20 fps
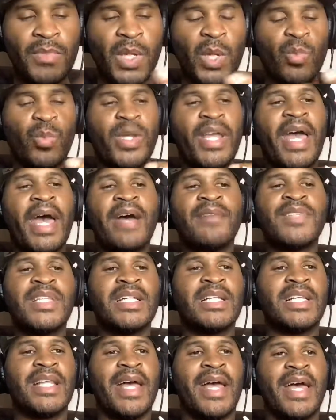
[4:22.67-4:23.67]
we have the
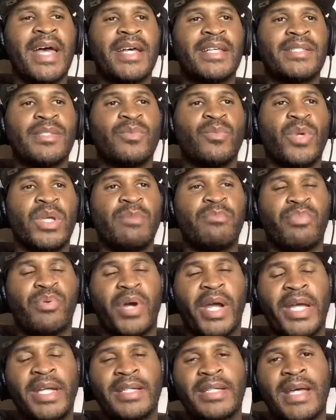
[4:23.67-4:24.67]
class. We
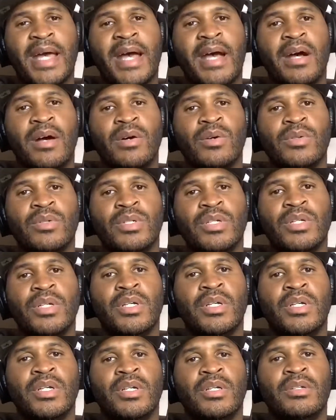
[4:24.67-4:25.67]
break down
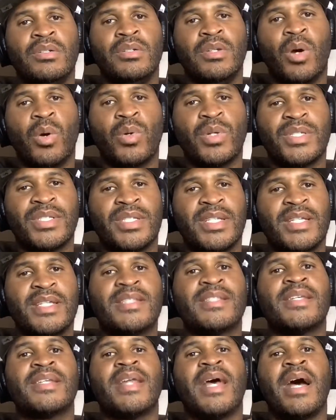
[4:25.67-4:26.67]

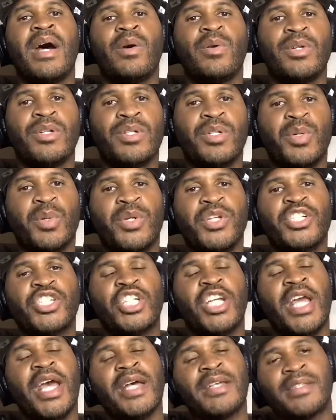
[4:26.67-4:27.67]
notices and how to do it.
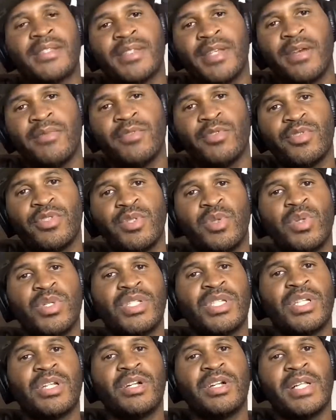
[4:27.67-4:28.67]
She has several
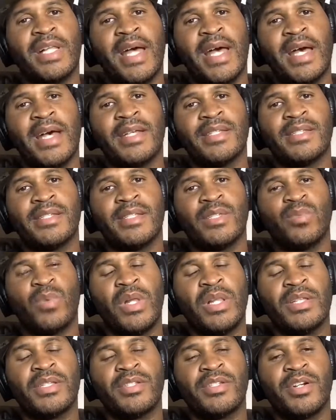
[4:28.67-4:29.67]
students in her class as
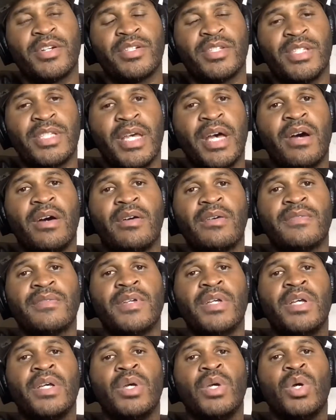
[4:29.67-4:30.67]
well as herself
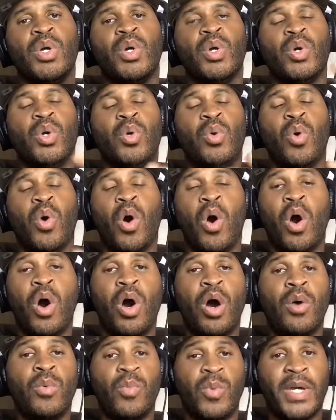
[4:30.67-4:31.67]
who
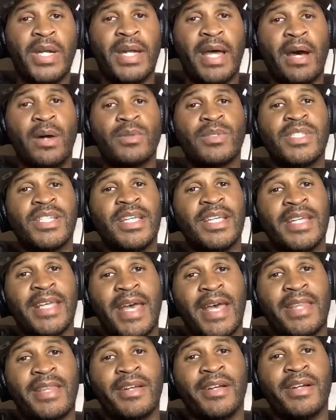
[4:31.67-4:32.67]
all went out
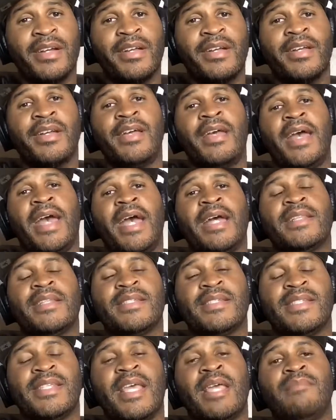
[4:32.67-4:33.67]
together at the
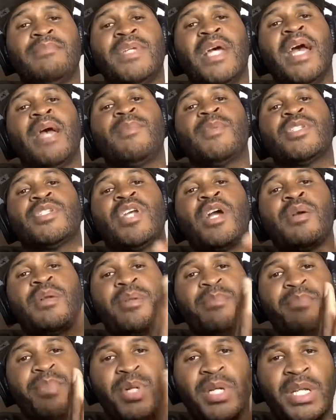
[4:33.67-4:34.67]
same time and
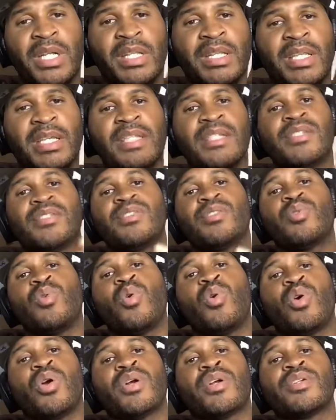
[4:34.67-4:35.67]
started putting these
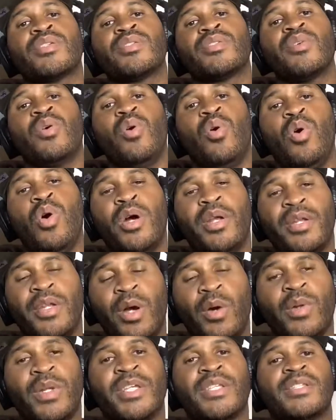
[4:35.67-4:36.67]
stores on
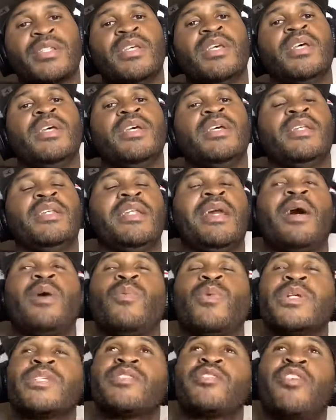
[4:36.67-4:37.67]
notice. Now,
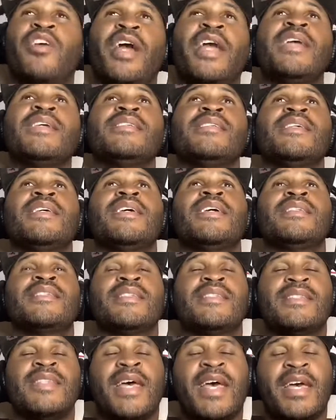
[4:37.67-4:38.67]
what's crazy
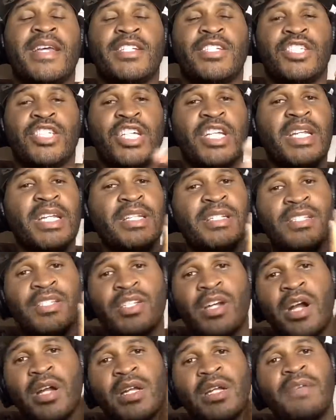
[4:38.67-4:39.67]
is that she didn't
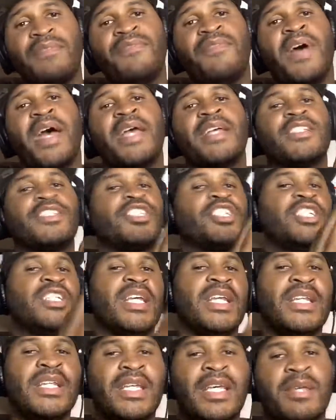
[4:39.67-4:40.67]
start any fights. She
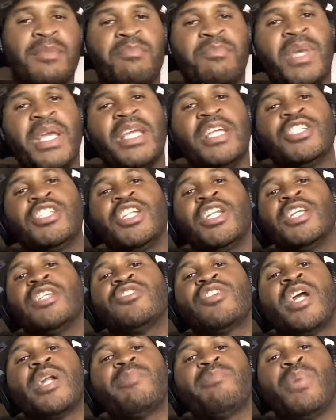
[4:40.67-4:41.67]
didn't get mean. She didn't
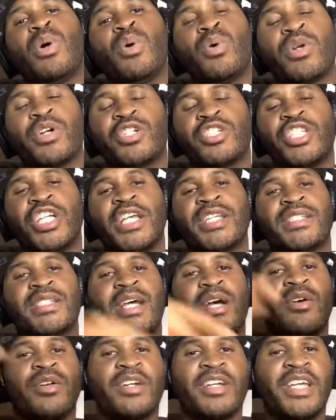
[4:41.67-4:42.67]
try to poke her chest
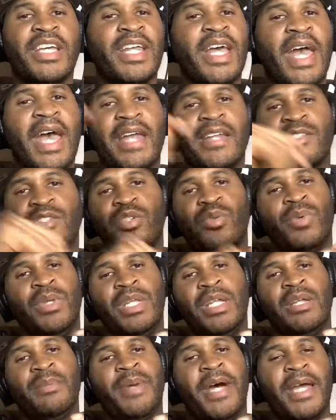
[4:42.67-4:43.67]
out or get an attitude with
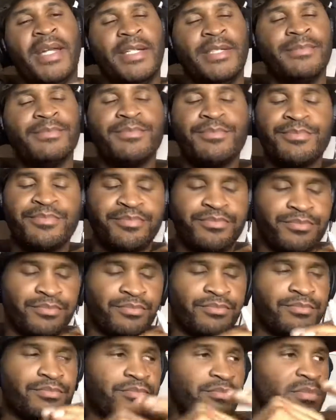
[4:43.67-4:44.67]
anybody.
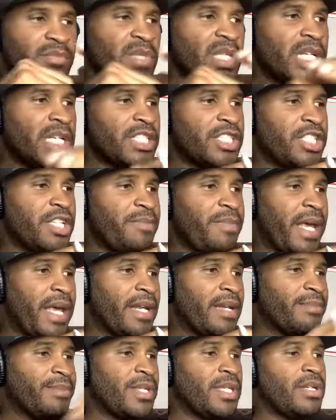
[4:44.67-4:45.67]
She made
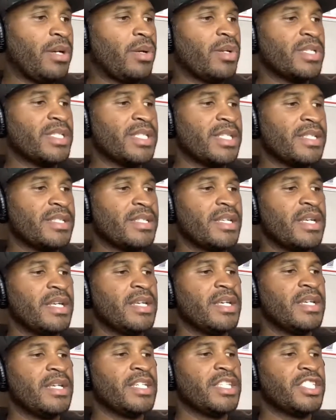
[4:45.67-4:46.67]
up the notices.
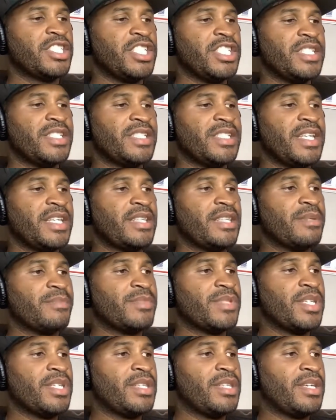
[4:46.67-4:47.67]
She sent them
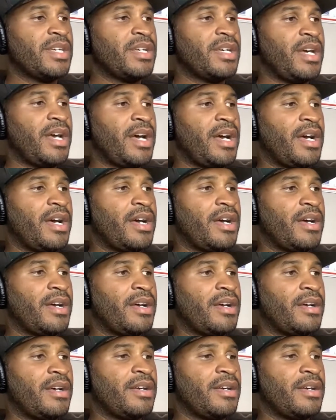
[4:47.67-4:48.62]
to the